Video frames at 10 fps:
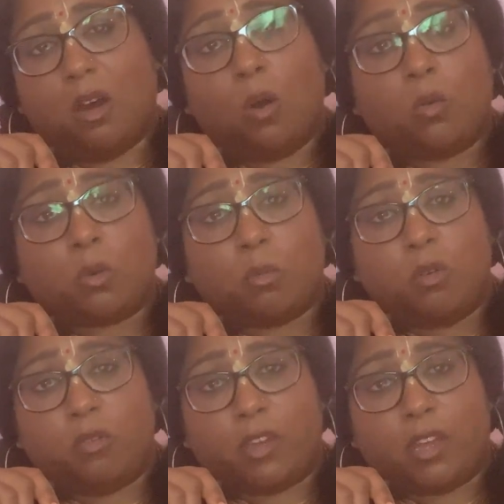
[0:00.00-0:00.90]
own a
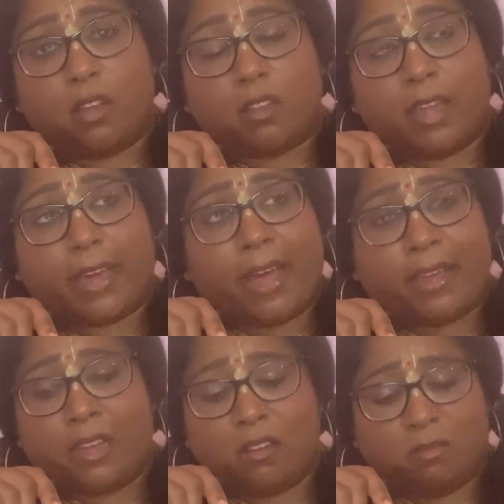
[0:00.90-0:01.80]
movie. Like I
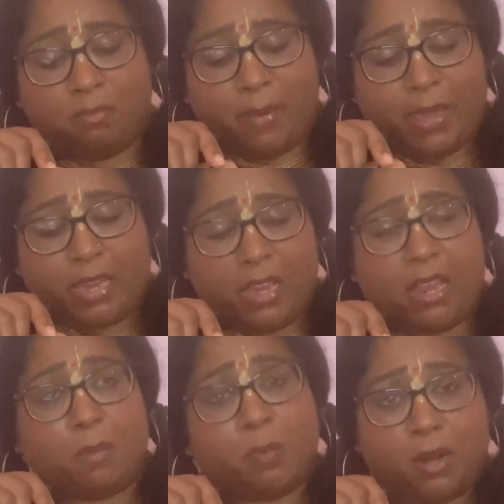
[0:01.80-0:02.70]
can make
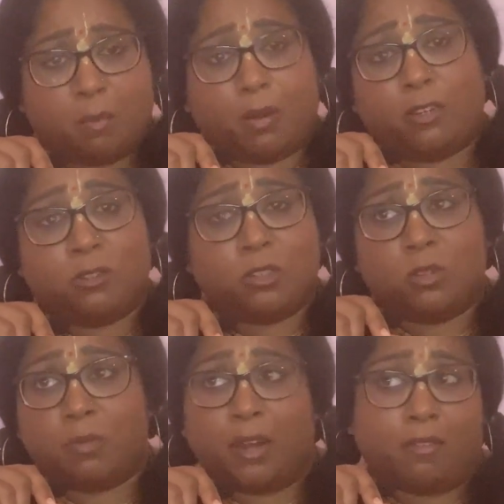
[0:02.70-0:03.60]
it, put it up on
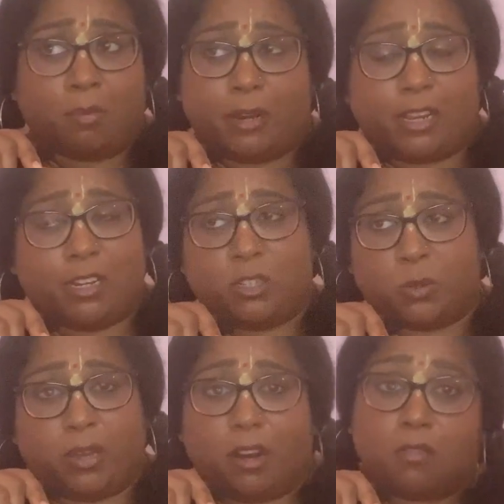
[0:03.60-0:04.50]
YouTube, and everybody can
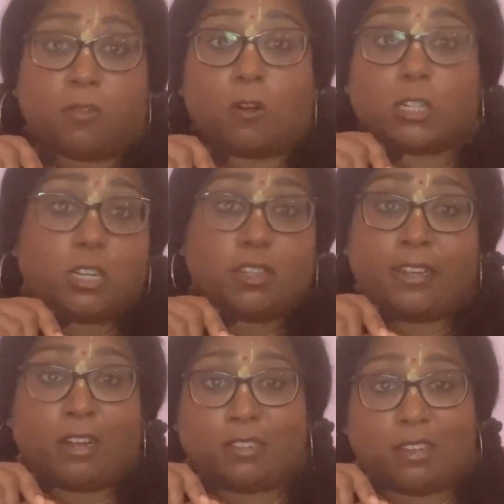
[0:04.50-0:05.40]
enjoy it. Unfortunately,
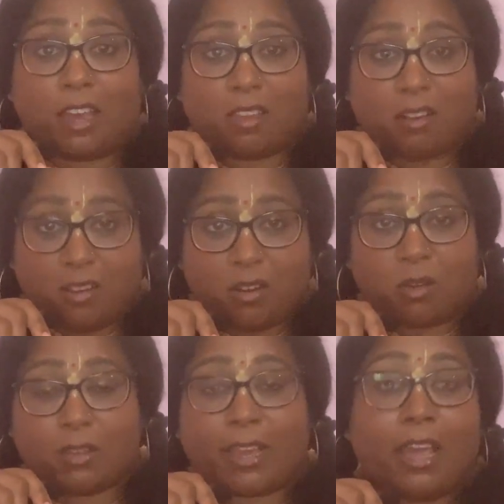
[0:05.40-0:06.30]
not together. You
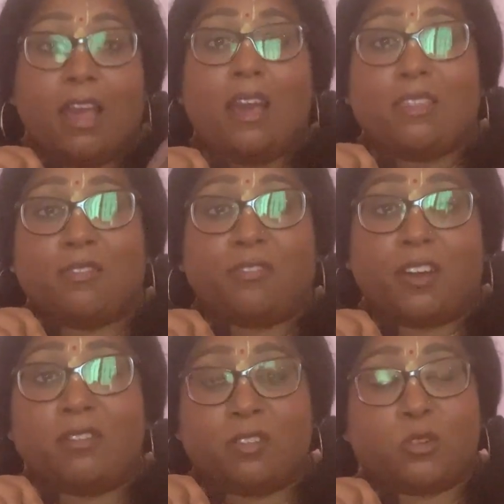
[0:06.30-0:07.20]
know, like the
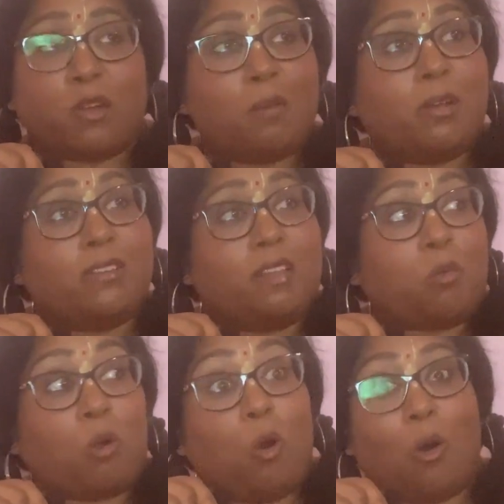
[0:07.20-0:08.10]
fun of the drama is
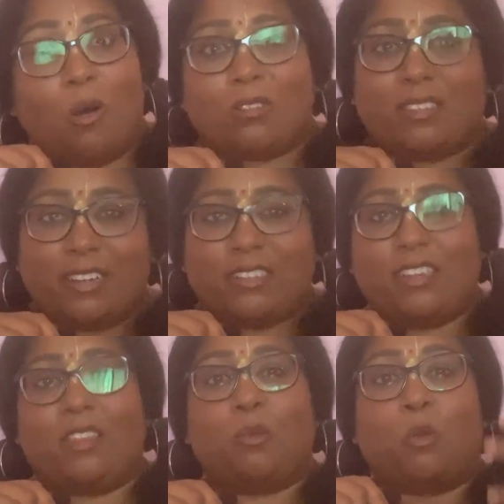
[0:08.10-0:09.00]
that we're all sitting
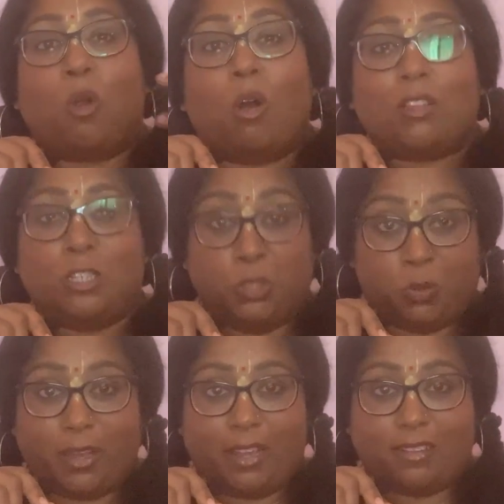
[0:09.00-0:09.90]
together and we're all
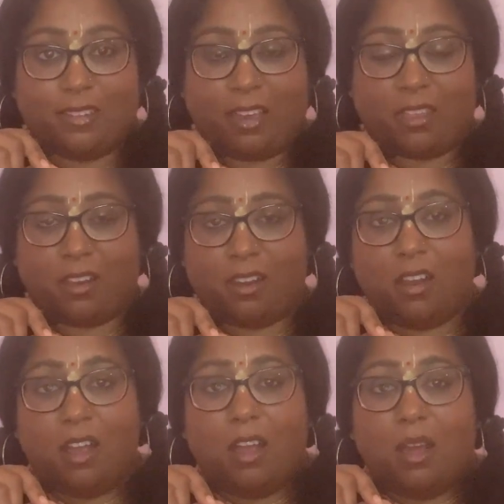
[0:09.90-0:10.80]
enjoying it together.
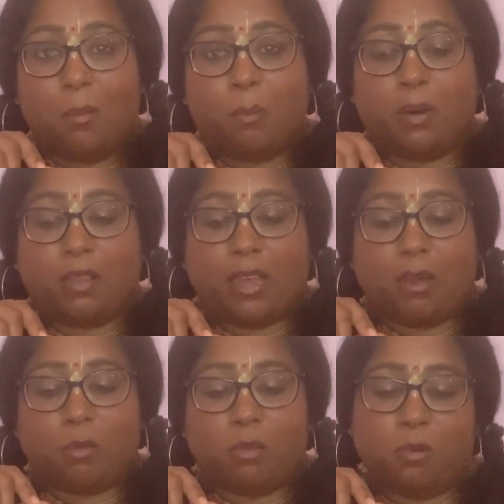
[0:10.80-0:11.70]
But
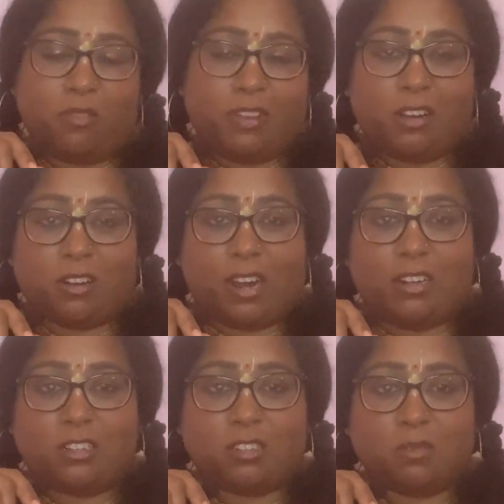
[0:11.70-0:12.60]
like with a movie, you're kind
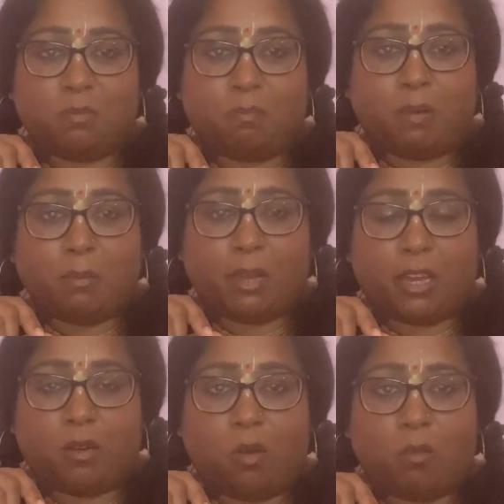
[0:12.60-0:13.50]
of just bumming
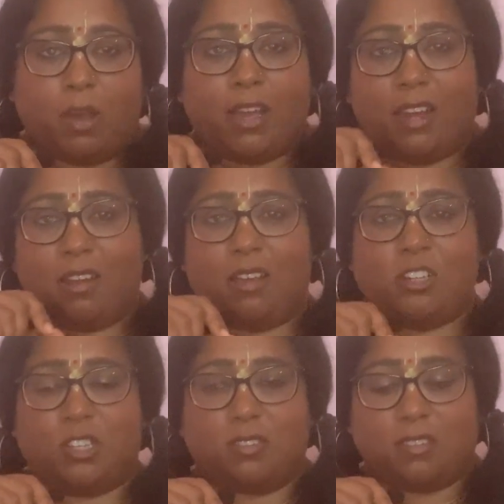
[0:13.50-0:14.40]
at home. I gotta
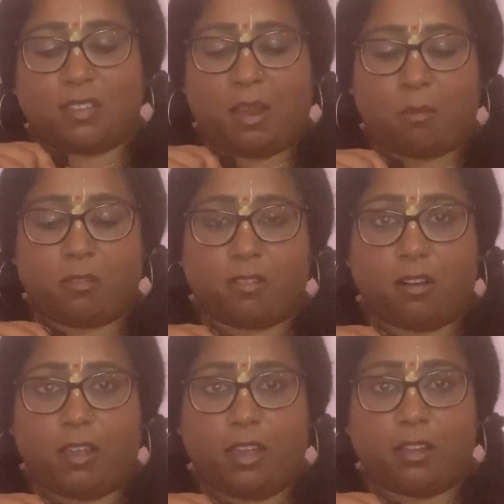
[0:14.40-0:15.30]
adjust this camera.
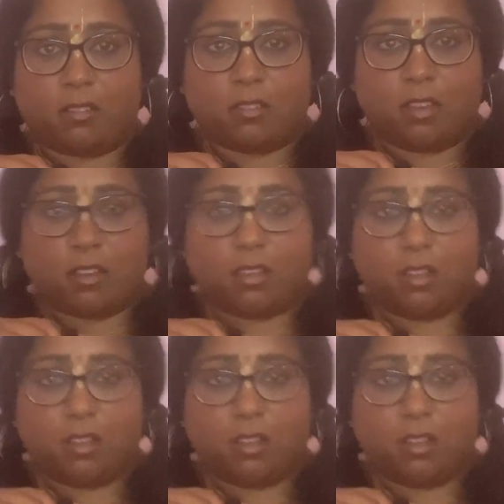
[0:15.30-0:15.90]
Sorry, hang on a sec.